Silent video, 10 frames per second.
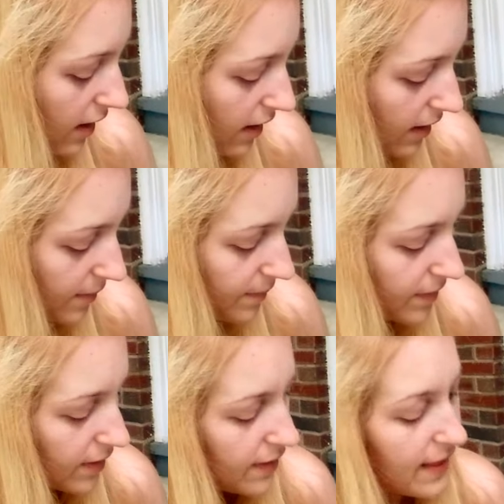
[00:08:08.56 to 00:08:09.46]

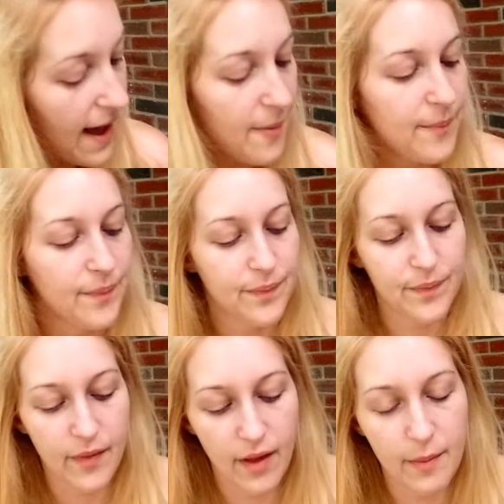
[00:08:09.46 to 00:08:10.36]
Now,
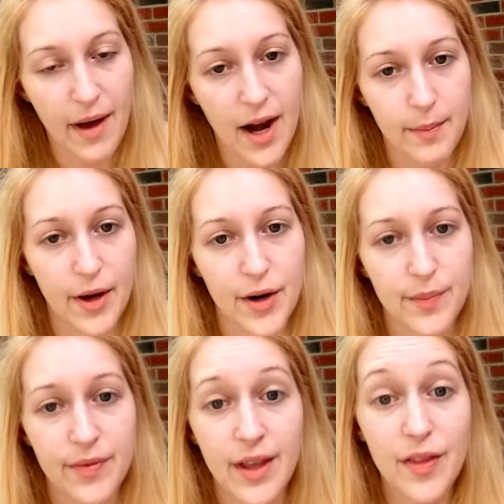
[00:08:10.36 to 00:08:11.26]
the body butter.
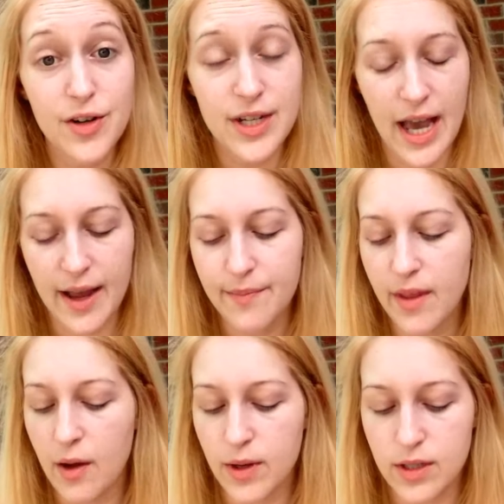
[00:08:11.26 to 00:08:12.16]
The other day,
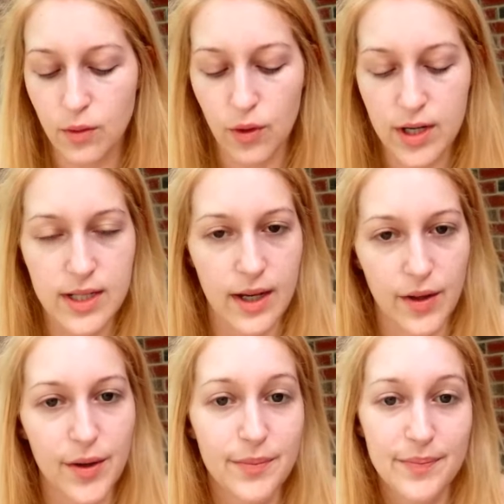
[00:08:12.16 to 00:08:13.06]
I went to Lord &
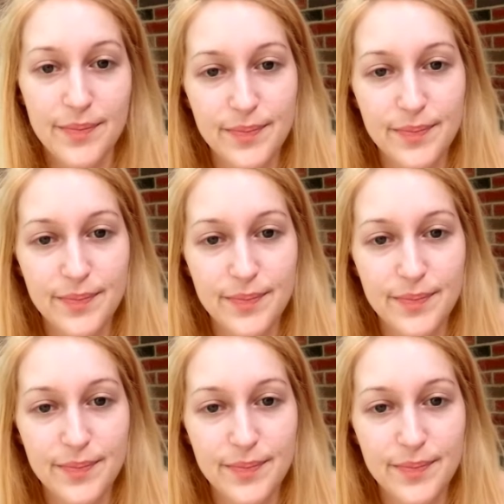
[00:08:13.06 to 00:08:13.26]
Taylor,